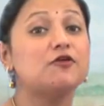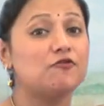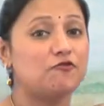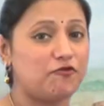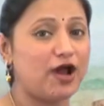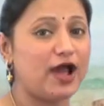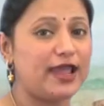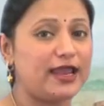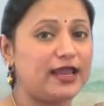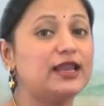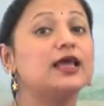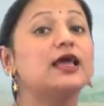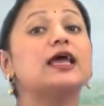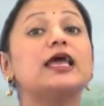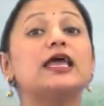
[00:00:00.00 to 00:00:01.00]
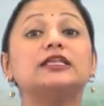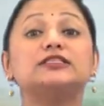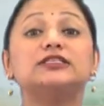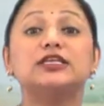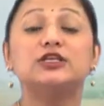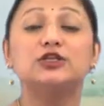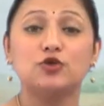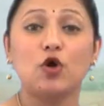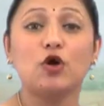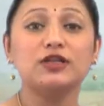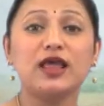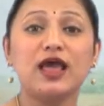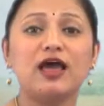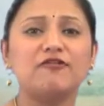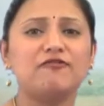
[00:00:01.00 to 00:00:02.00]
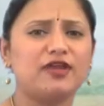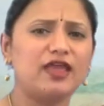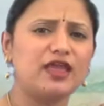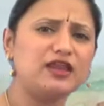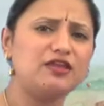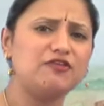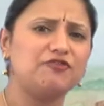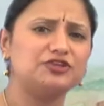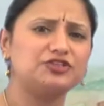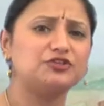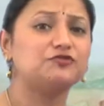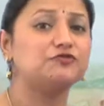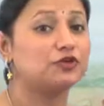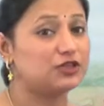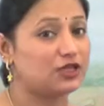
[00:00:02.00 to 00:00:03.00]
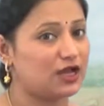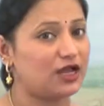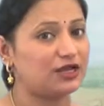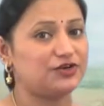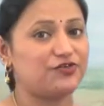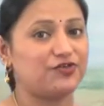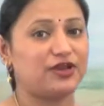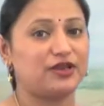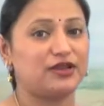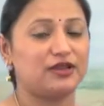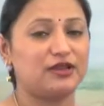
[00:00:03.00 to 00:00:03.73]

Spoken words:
while it did not have any vision for the country.